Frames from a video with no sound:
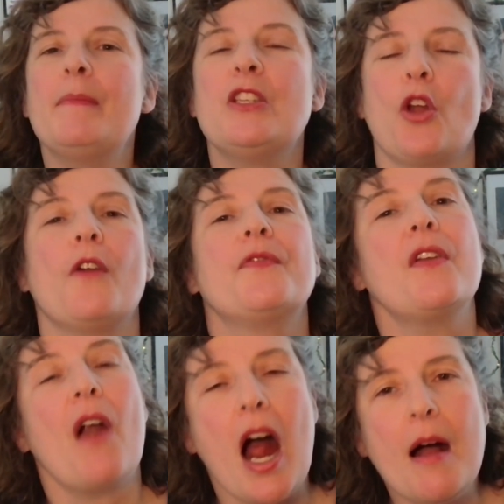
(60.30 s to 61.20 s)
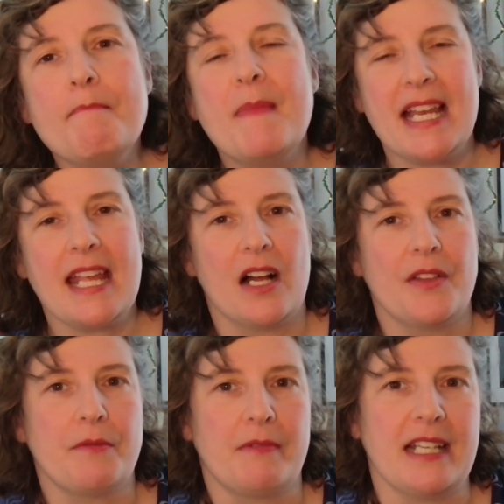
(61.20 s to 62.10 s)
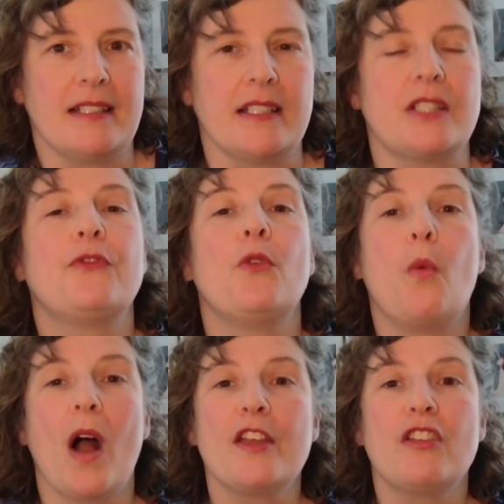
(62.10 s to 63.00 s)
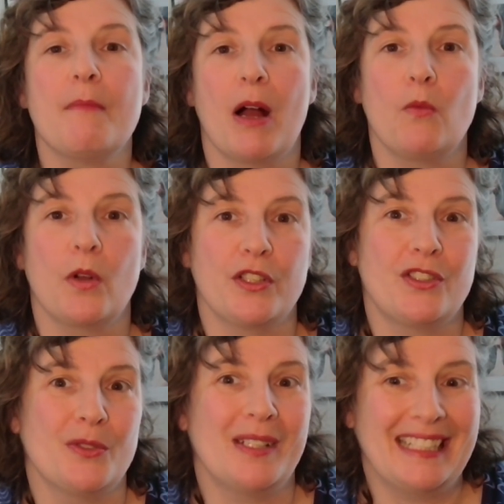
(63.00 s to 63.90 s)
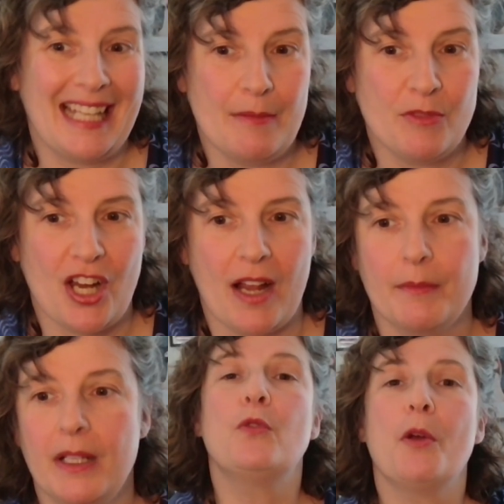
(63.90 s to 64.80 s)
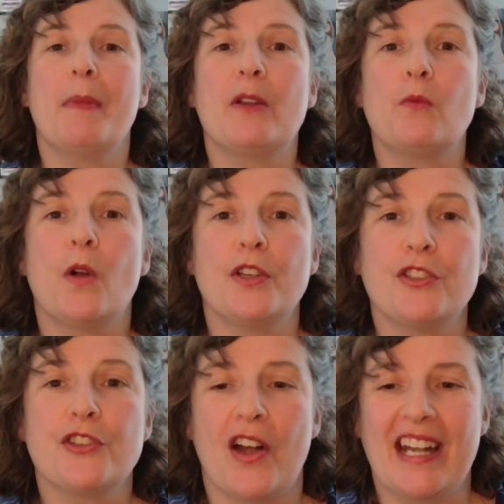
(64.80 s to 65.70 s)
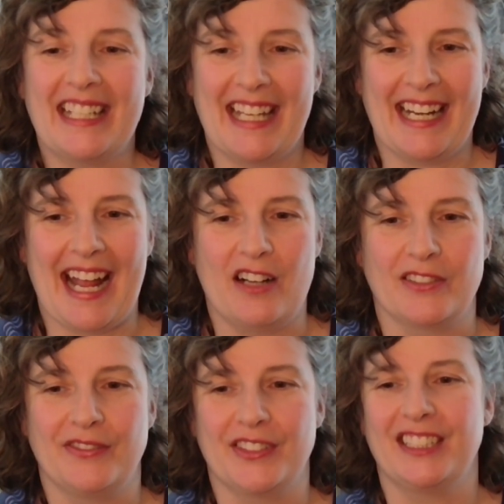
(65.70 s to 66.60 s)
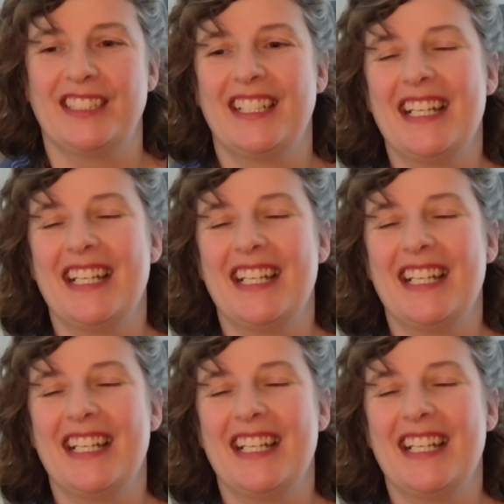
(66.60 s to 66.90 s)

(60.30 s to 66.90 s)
not. There are many other reasons for why you might want to do a game jam, no matter what you're trying to get out of it.